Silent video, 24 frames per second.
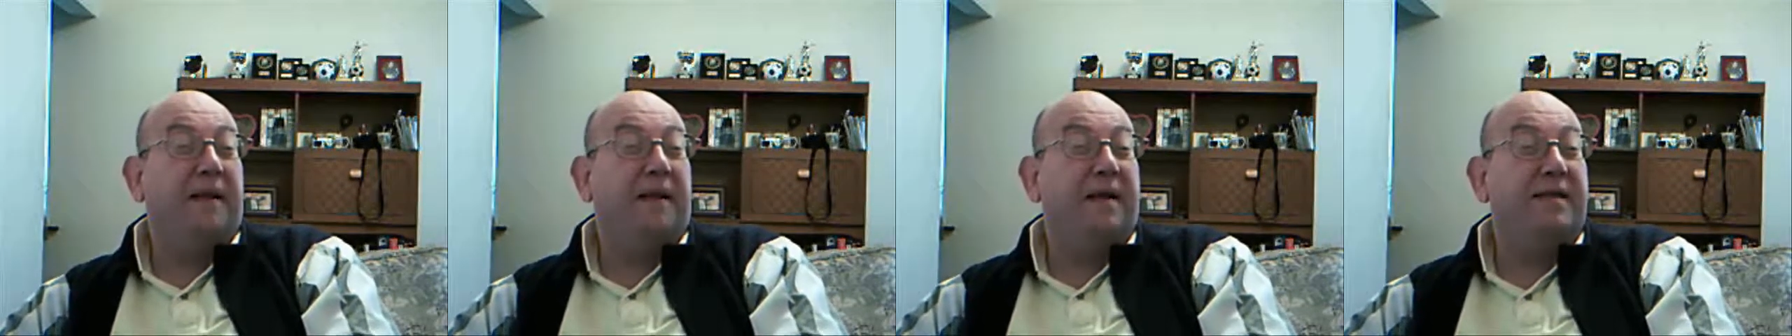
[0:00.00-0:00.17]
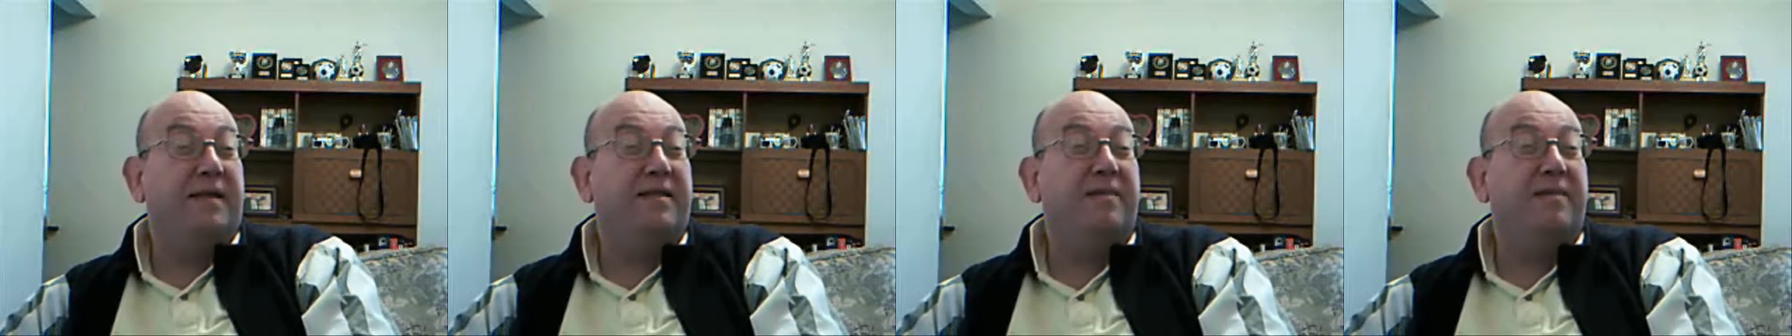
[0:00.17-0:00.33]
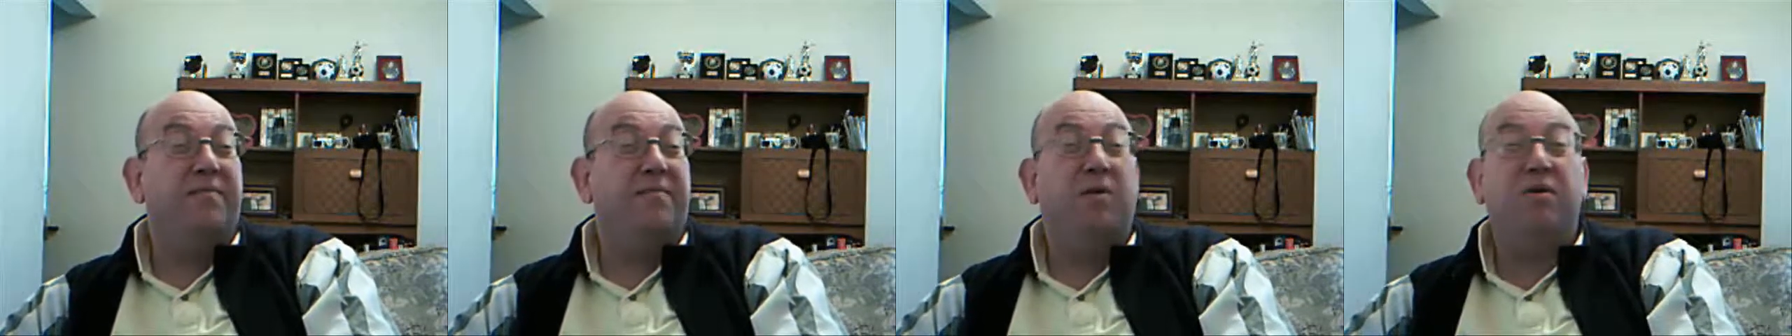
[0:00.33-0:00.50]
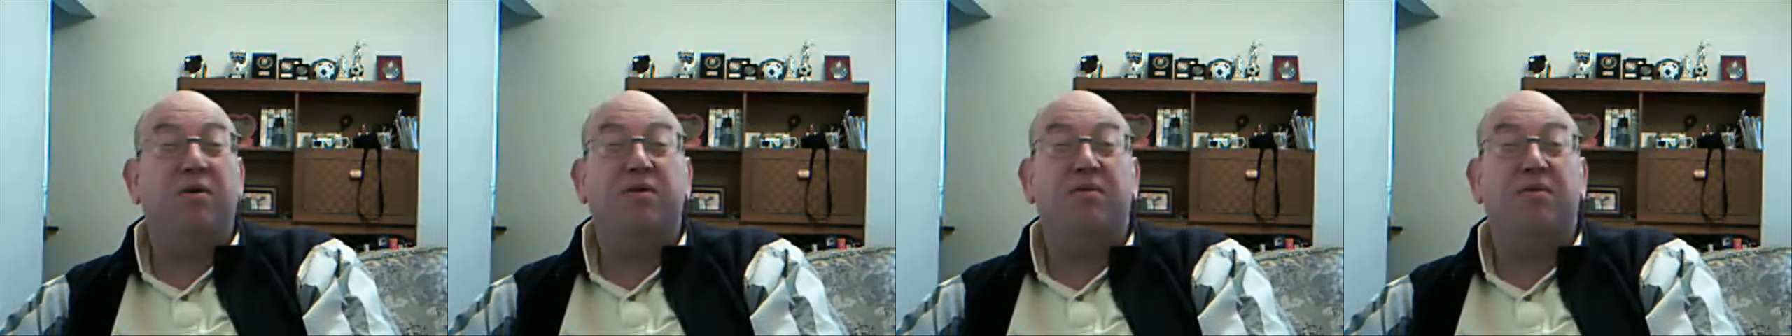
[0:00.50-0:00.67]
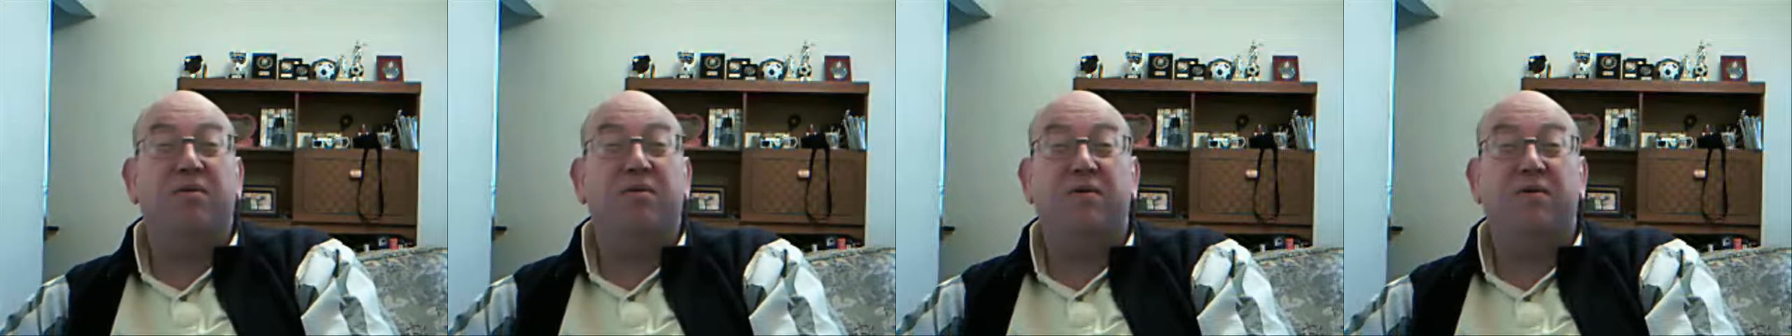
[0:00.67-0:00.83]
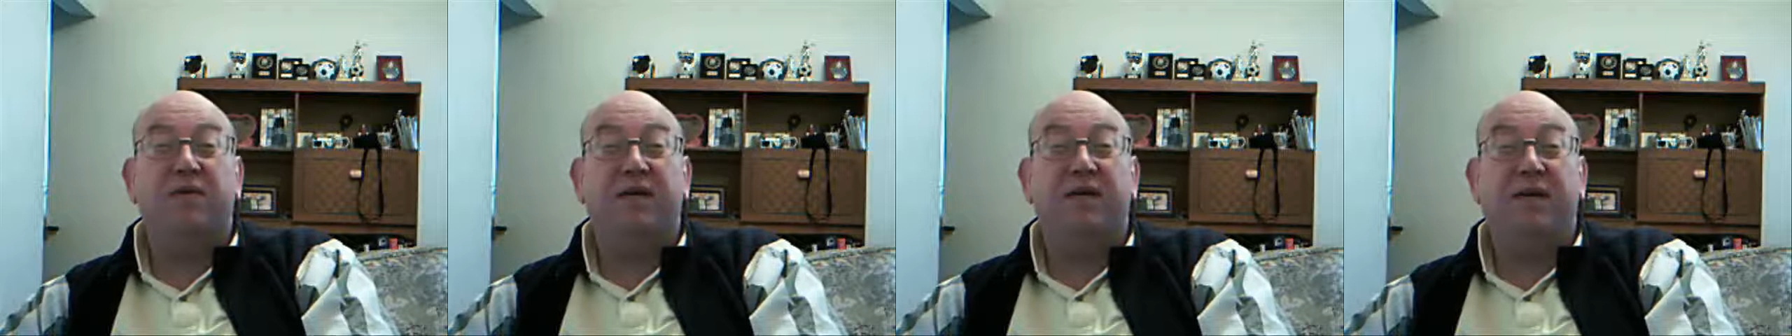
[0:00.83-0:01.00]
It's
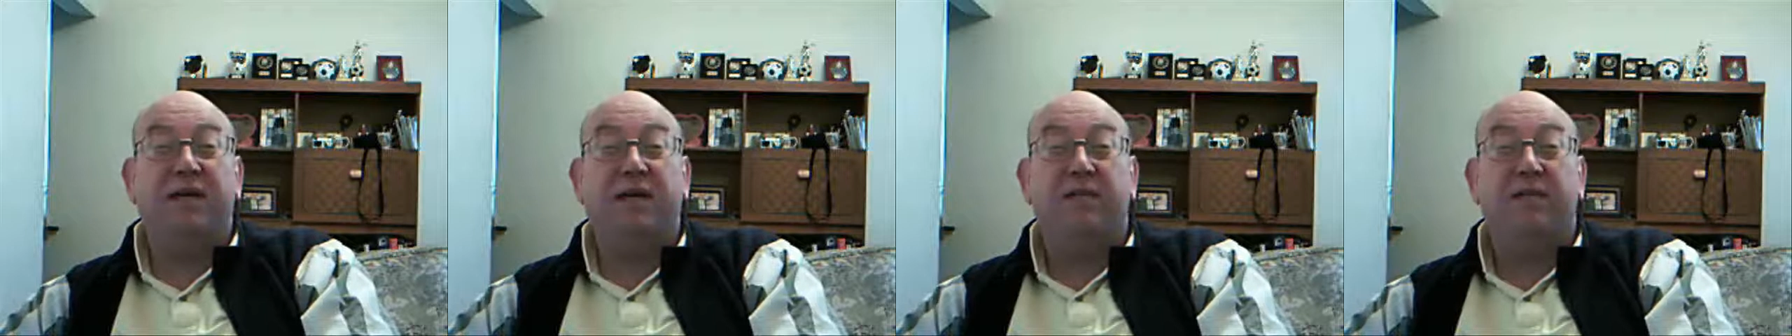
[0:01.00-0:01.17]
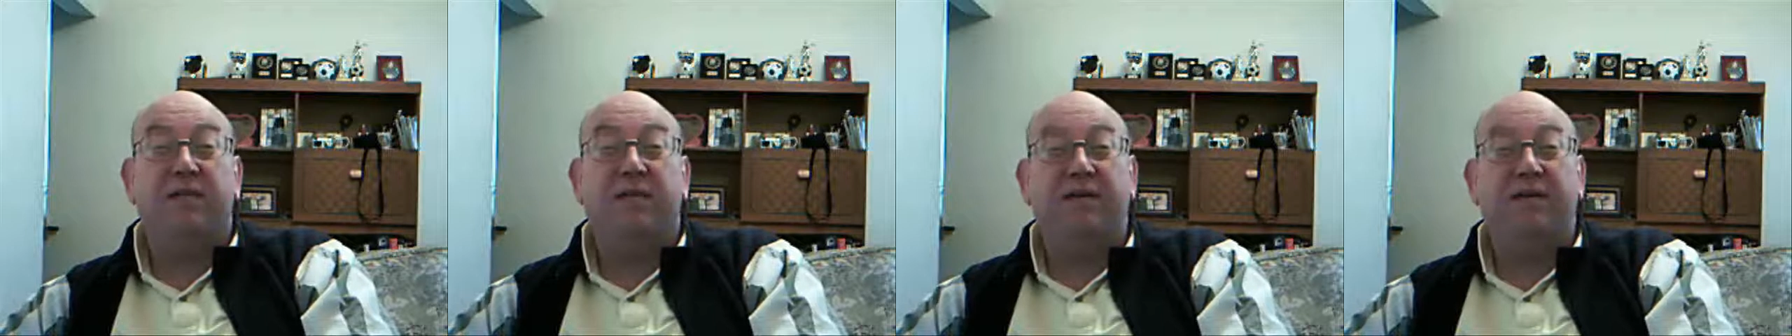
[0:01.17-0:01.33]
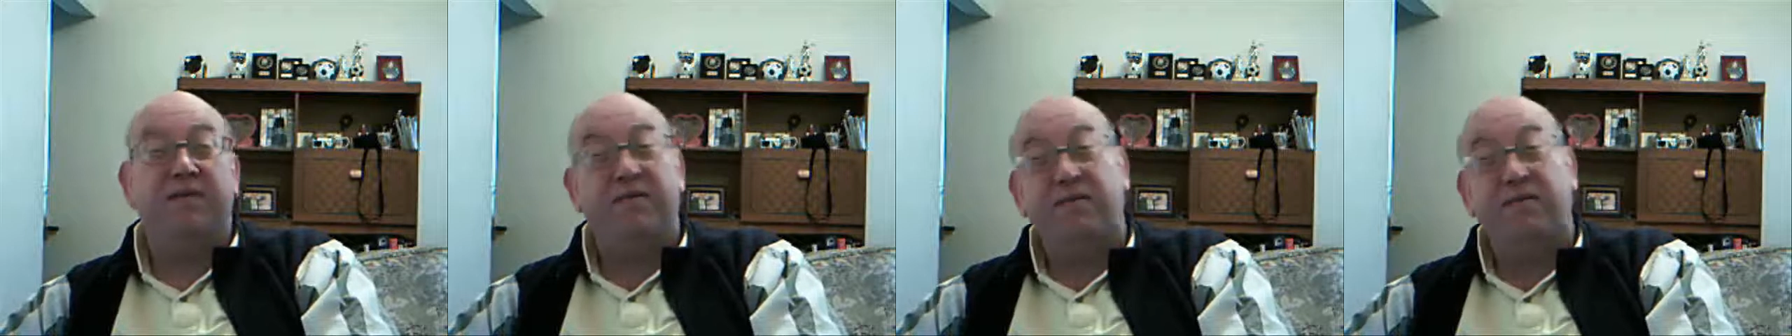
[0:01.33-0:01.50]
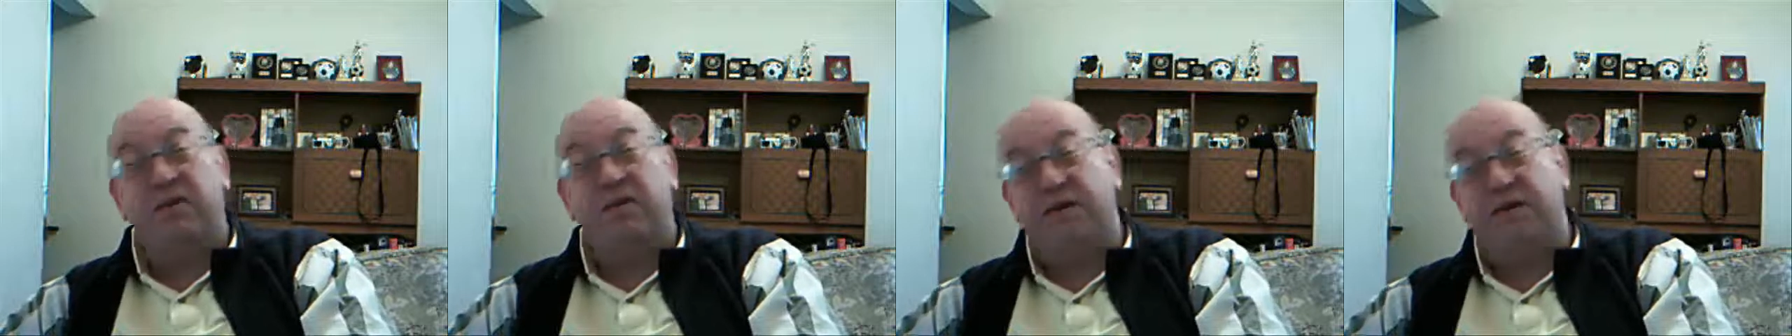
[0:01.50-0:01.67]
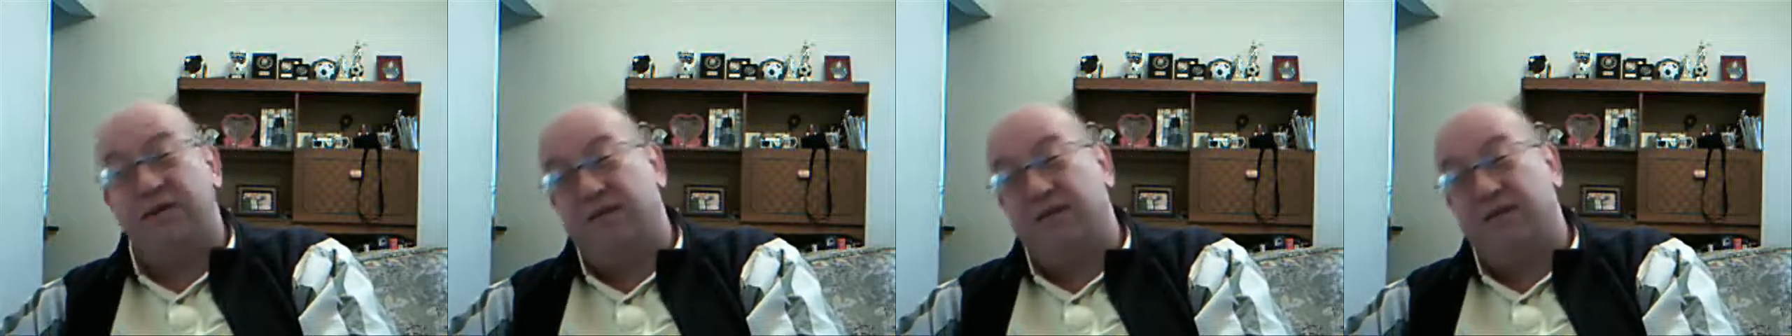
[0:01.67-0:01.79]
impossible to help everybody.